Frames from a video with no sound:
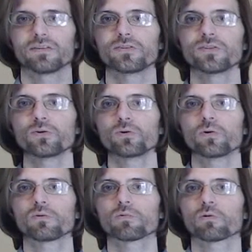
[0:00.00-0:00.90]

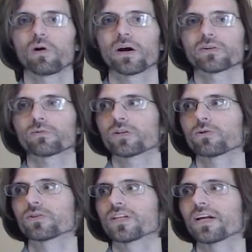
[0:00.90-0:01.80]
new required
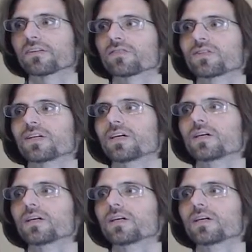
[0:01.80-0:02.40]
threshold settings.